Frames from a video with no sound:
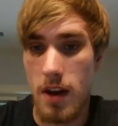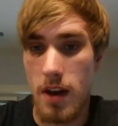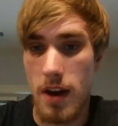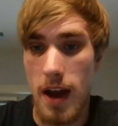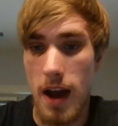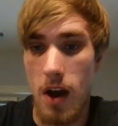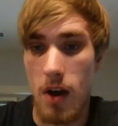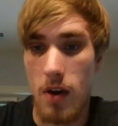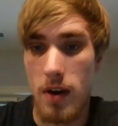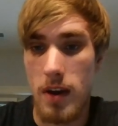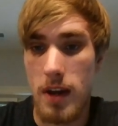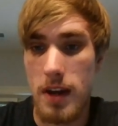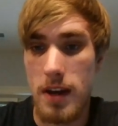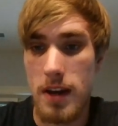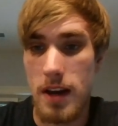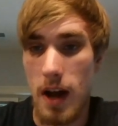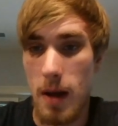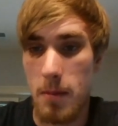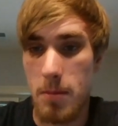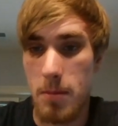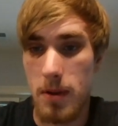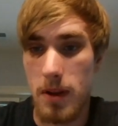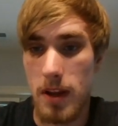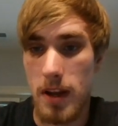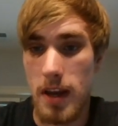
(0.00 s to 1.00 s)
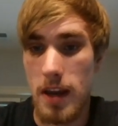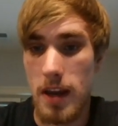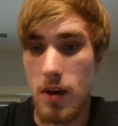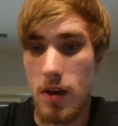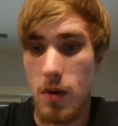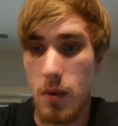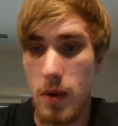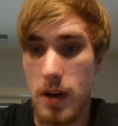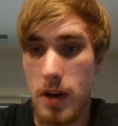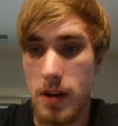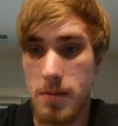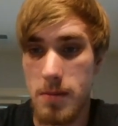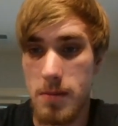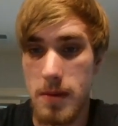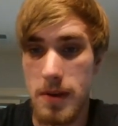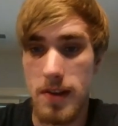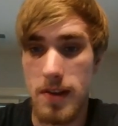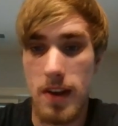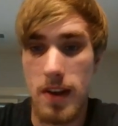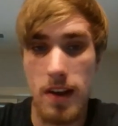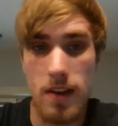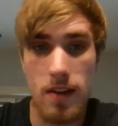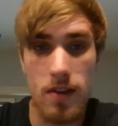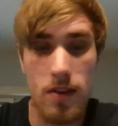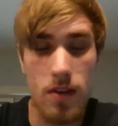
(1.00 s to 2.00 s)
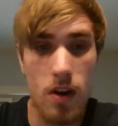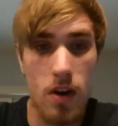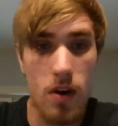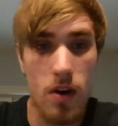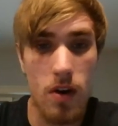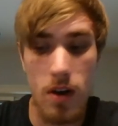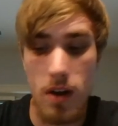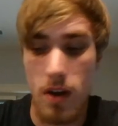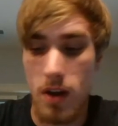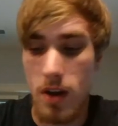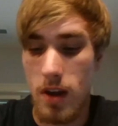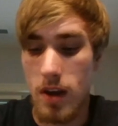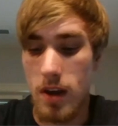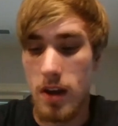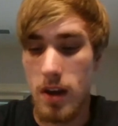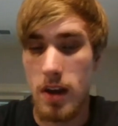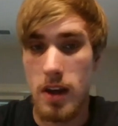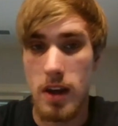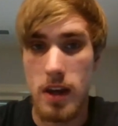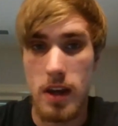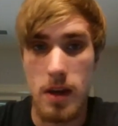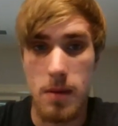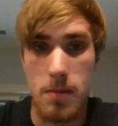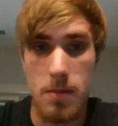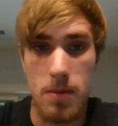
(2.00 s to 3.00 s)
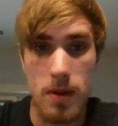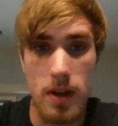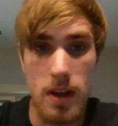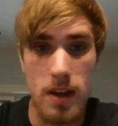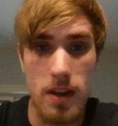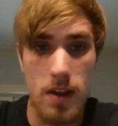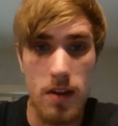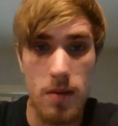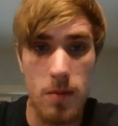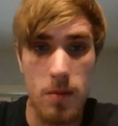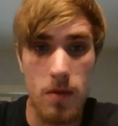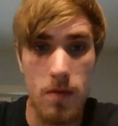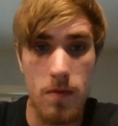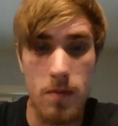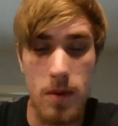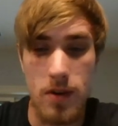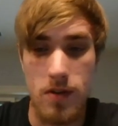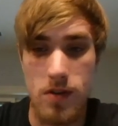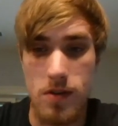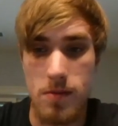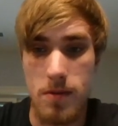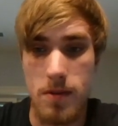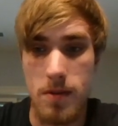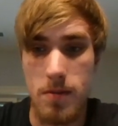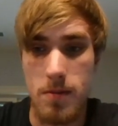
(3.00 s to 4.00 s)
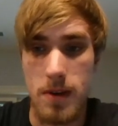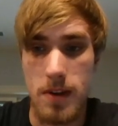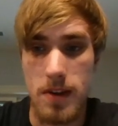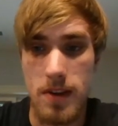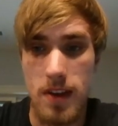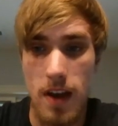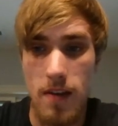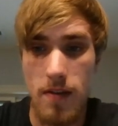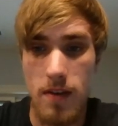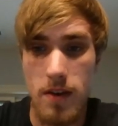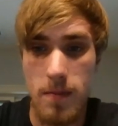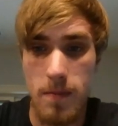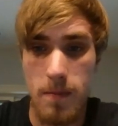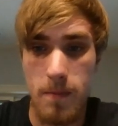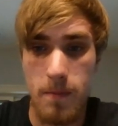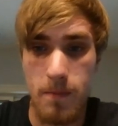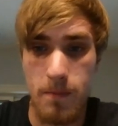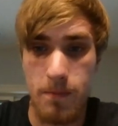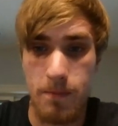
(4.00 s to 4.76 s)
Now, he did not play queen to b6 though. He played this move bishop to b7.